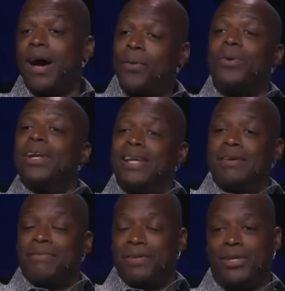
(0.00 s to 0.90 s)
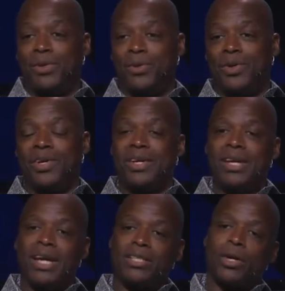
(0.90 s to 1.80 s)
I want to live for you
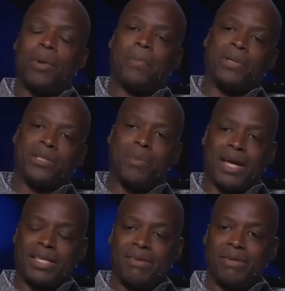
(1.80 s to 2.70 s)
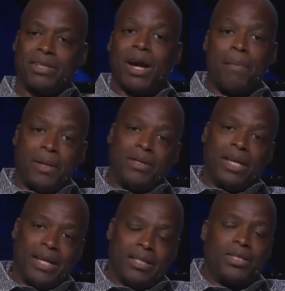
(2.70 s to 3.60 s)
and so my perspective in
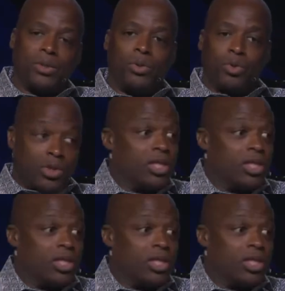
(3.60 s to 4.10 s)
coming into